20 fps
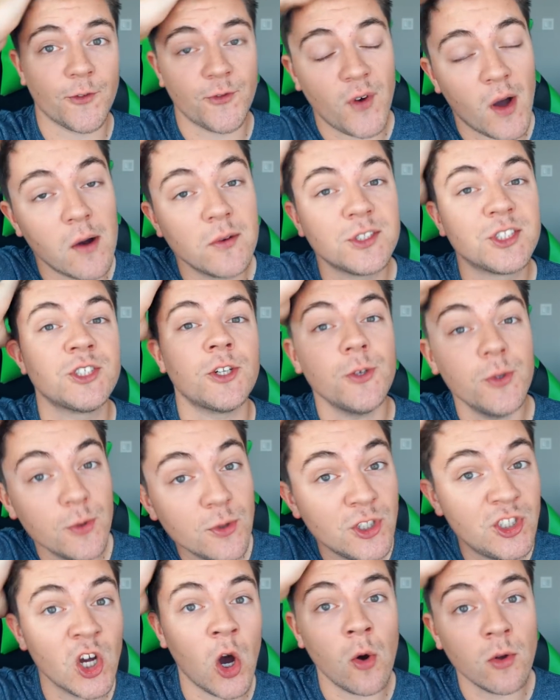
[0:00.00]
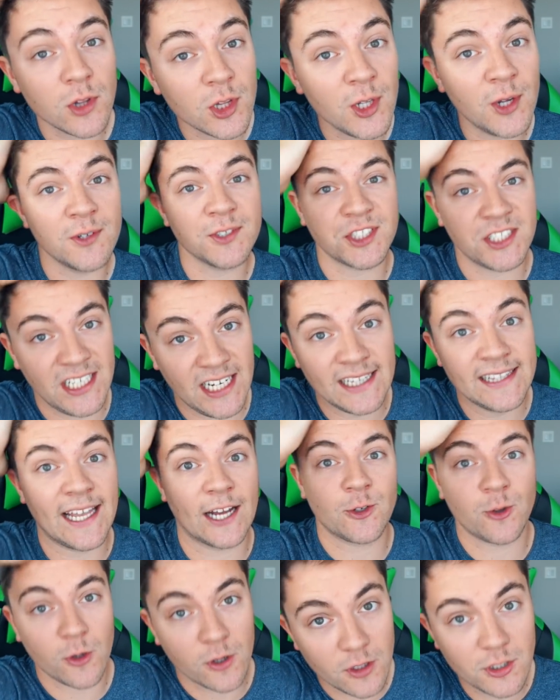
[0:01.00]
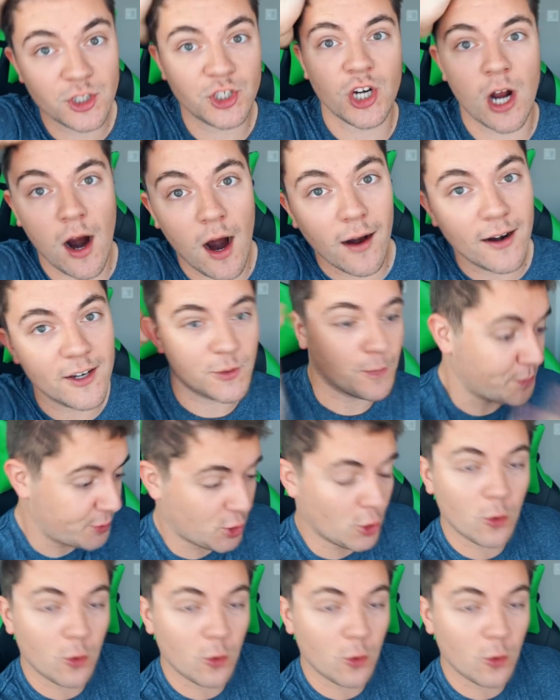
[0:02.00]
phone so you don't lose the electrical charge.